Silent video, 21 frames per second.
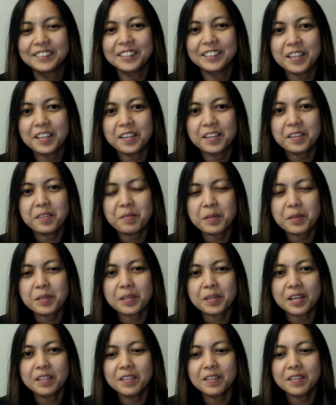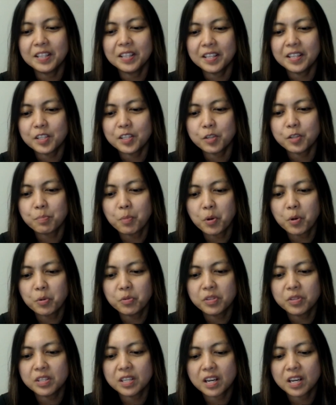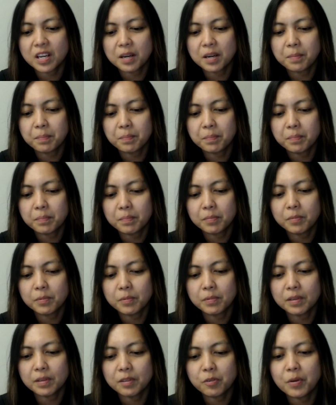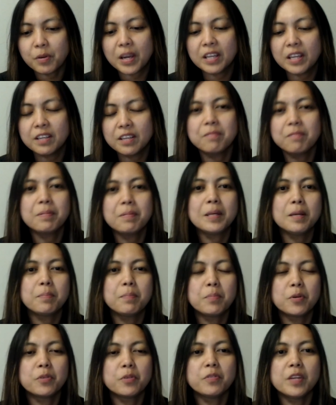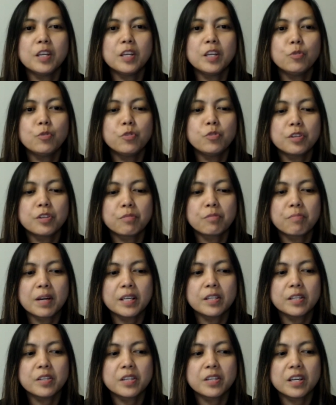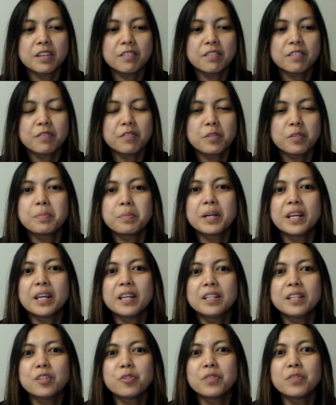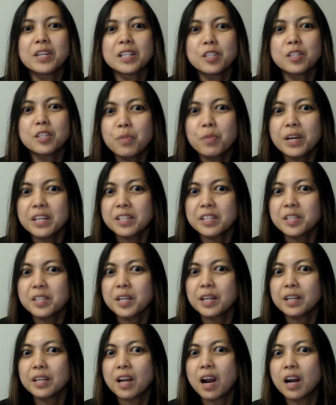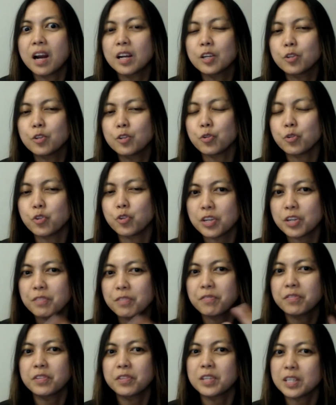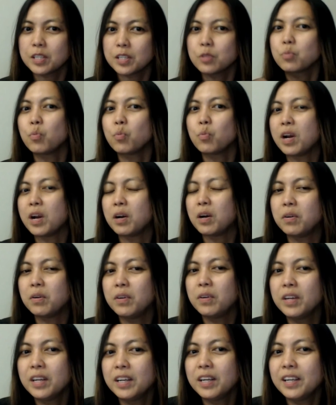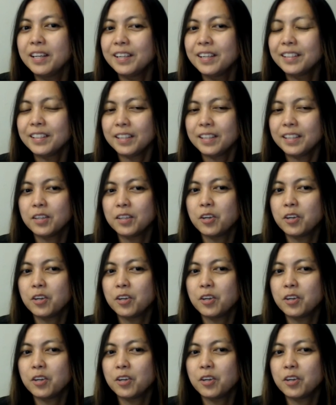Yeah, that, I think that's most um, creative people. They use their right side of the brain, so that's why it's kind of hard to shift as well, you